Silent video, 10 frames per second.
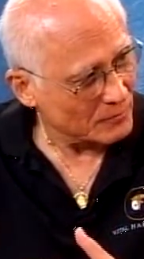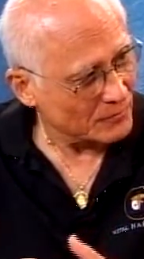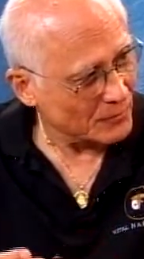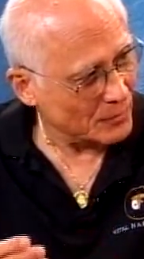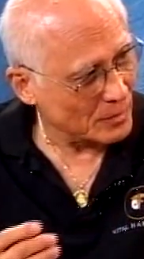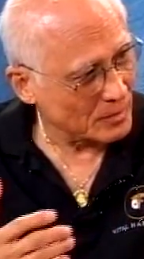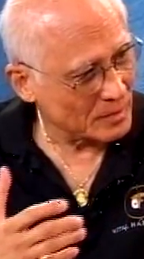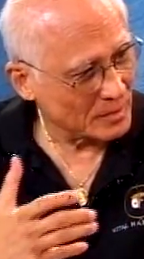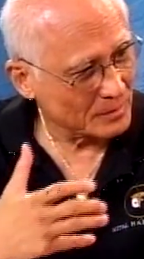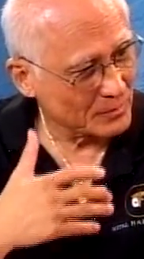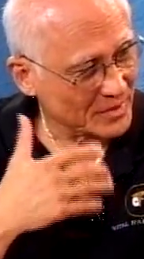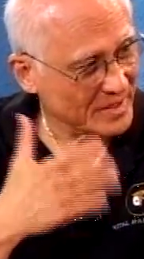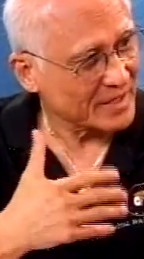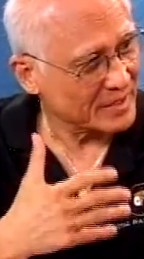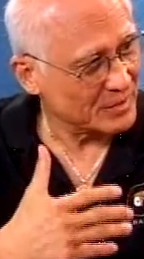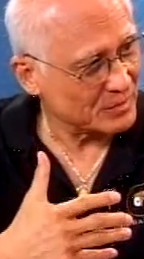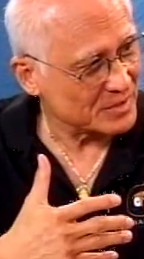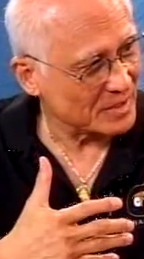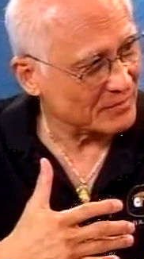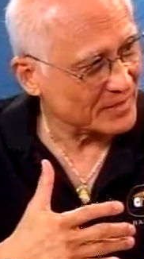for protecting
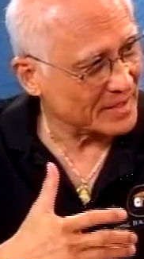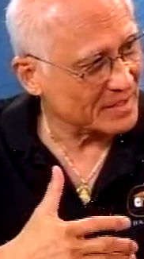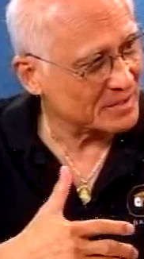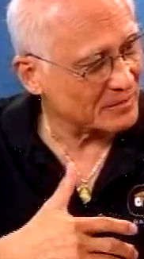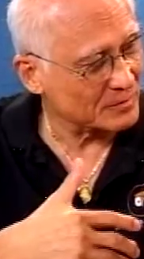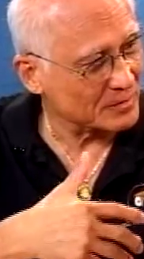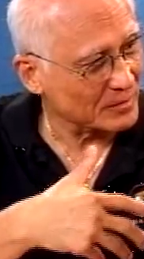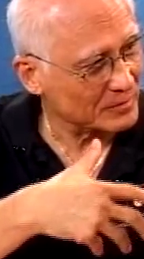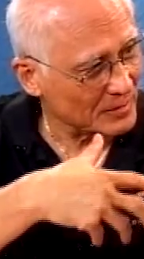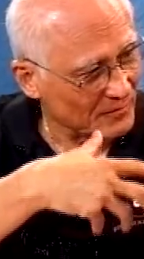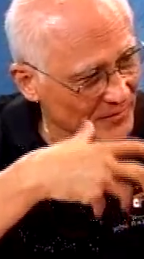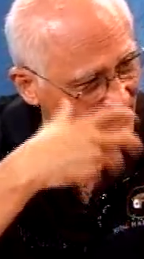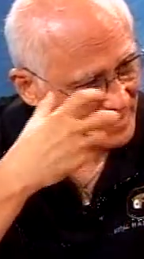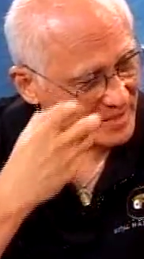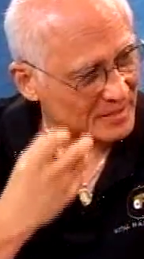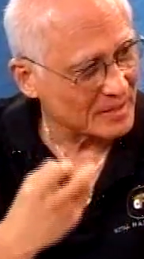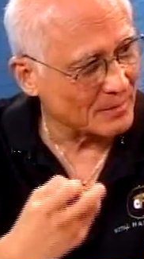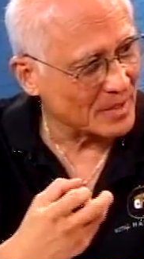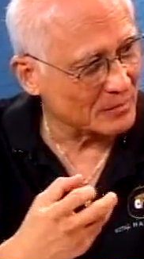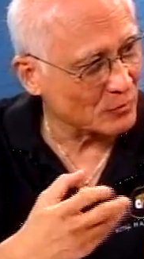yourself against the, the, the fillings that
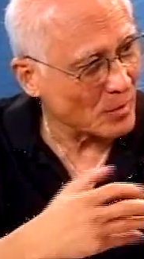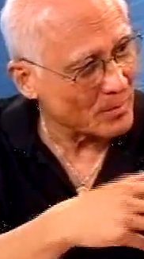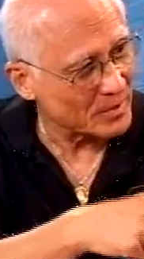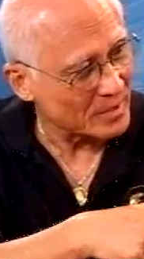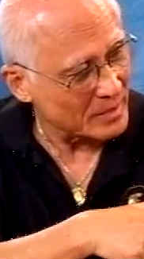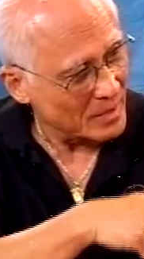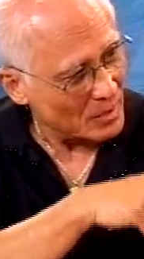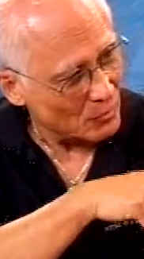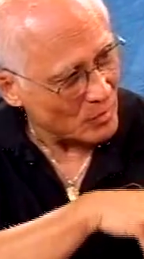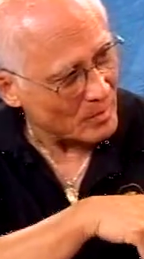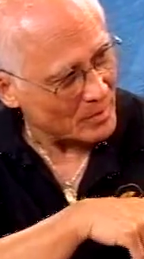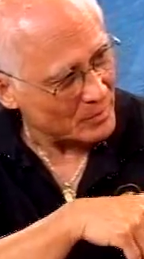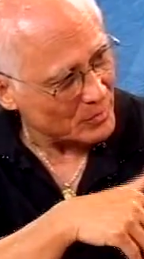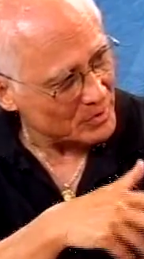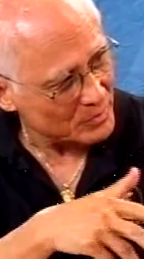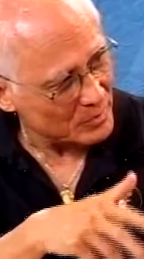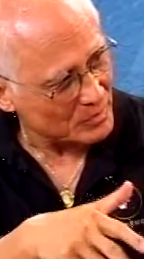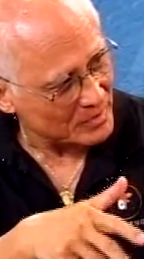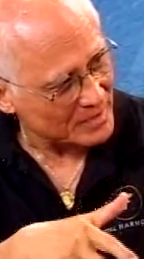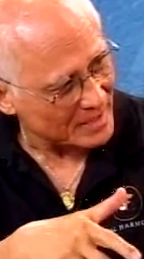come out? Remember that. Remember when you go
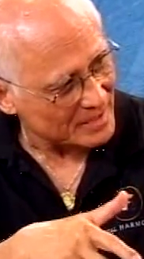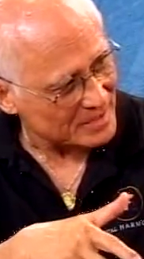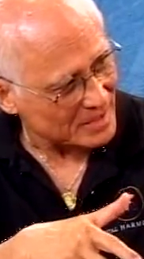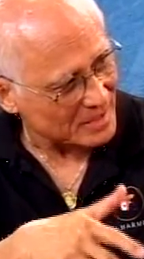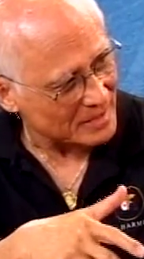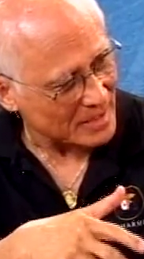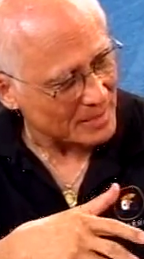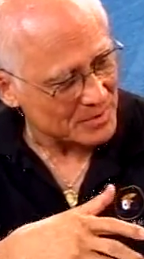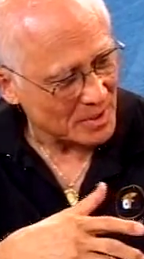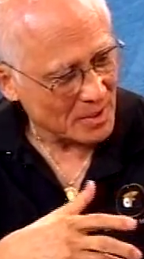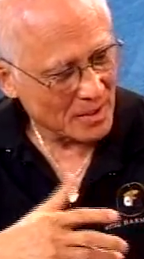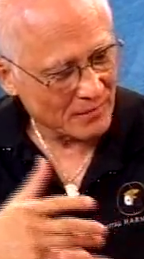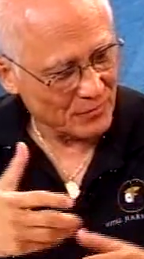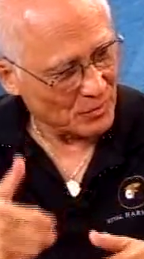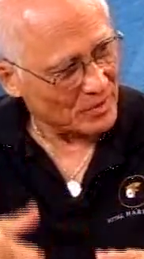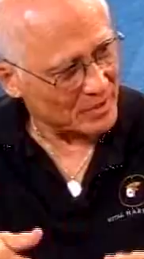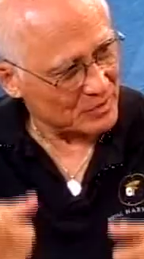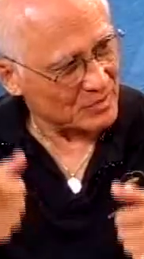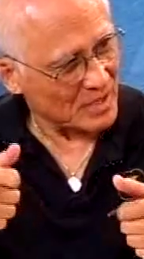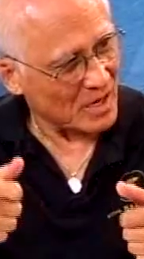to the dentist, a lot of times, if you look at
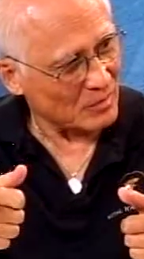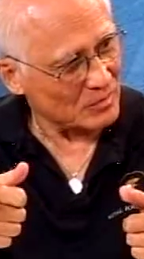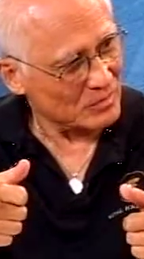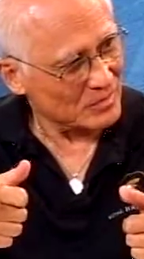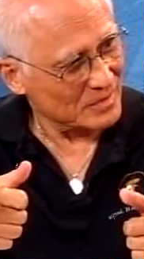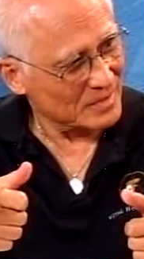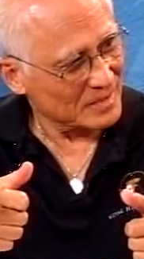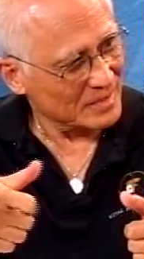your towel, uh-huh.